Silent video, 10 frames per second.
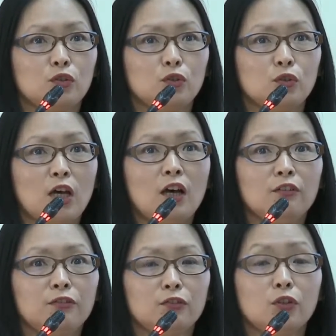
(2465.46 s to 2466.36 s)
to
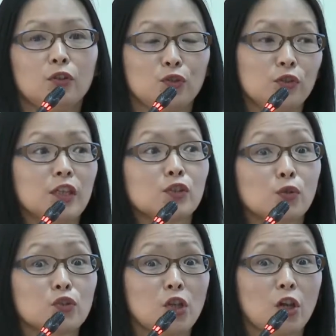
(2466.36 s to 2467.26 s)
have the
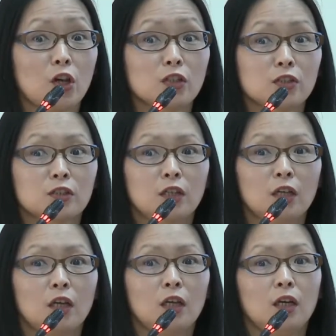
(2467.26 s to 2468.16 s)
UNESCO chairs
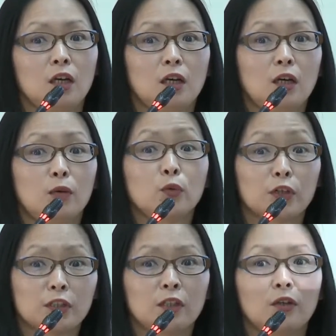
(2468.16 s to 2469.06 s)

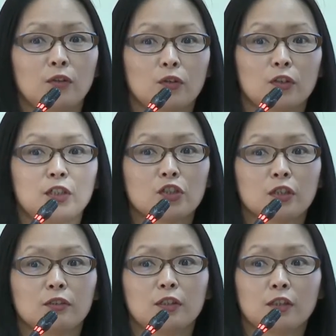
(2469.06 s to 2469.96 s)
working on early
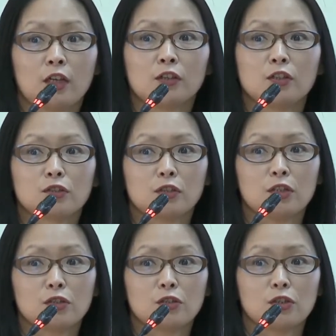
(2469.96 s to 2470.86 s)
childhood care and
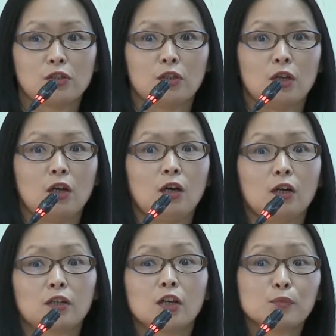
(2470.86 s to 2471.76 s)
education
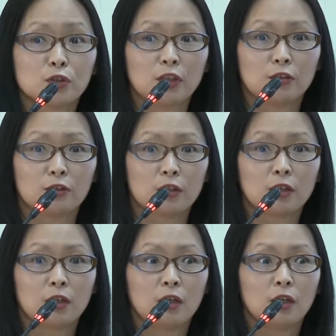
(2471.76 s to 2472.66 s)
come together,
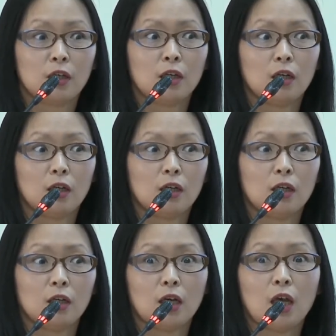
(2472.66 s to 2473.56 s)

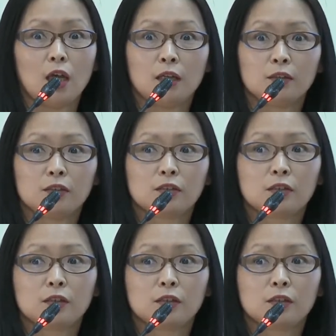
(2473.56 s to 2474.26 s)
and